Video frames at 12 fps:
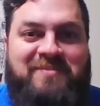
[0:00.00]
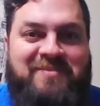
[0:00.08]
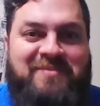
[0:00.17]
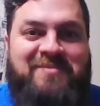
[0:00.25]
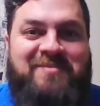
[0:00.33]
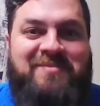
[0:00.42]

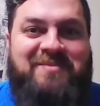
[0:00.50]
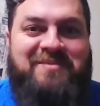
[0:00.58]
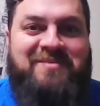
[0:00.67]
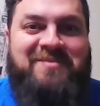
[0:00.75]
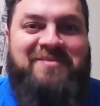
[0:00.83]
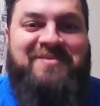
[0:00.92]

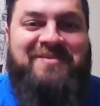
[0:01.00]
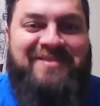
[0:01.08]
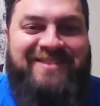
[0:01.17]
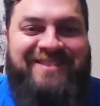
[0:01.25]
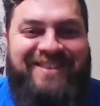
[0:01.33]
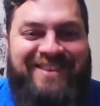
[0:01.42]

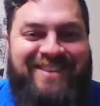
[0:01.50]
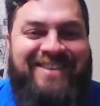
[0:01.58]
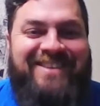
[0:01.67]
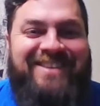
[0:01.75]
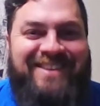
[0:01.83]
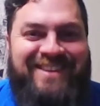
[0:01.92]

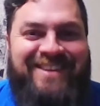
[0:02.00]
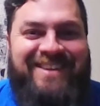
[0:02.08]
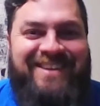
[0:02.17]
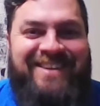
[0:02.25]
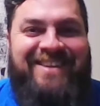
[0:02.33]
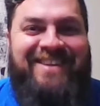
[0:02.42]

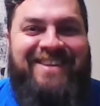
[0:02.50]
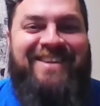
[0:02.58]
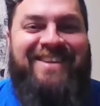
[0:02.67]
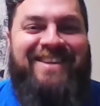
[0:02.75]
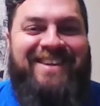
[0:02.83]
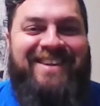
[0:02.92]

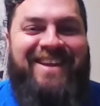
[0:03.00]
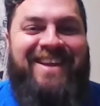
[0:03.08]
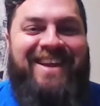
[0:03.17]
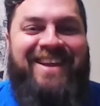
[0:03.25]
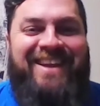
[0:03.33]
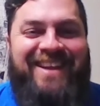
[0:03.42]

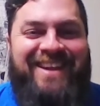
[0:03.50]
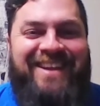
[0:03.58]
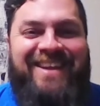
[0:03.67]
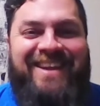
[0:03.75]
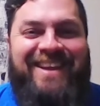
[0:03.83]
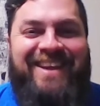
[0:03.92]

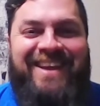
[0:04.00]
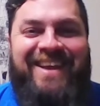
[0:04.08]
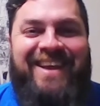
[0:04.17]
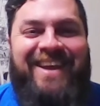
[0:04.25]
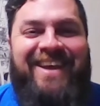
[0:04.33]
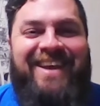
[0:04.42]

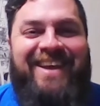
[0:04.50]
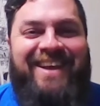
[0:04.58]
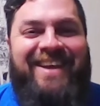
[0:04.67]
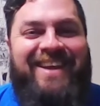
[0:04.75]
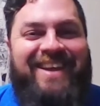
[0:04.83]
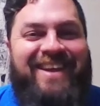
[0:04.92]
(not speaking)